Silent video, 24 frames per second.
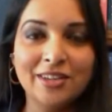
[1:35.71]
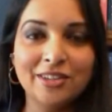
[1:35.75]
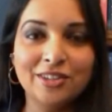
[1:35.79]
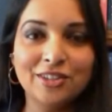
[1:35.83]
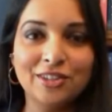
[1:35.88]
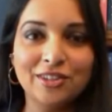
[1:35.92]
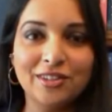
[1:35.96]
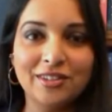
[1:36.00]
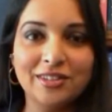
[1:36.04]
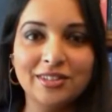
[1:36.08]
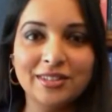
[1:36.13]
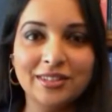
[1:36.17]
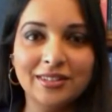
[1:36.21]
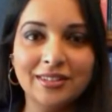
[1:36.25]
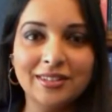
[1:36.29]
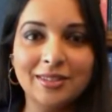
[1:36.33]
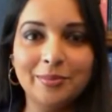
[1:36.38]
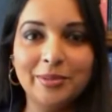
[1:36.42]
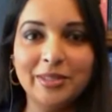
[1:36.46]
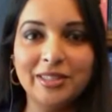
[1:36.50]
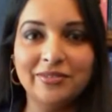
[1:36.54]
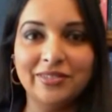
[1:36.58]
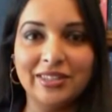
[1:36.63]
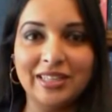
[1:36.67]
So there's a little
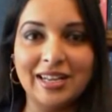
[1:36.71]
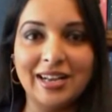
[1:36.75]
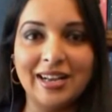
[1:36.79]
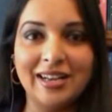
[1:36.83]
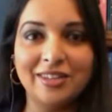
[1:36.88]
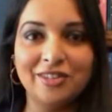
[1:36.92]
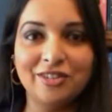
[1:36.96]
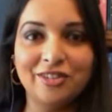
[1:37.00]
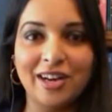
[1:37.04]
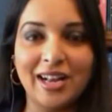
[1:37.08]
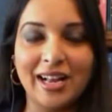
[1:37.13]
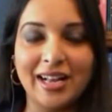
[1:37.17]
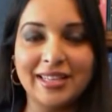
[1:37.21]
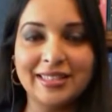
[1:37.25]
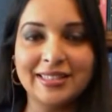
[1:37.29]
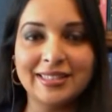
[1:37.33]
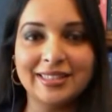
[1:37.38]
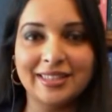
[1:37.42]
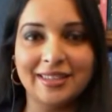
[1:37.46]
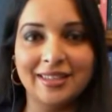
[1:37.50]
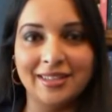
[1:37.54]
bit of a contrast.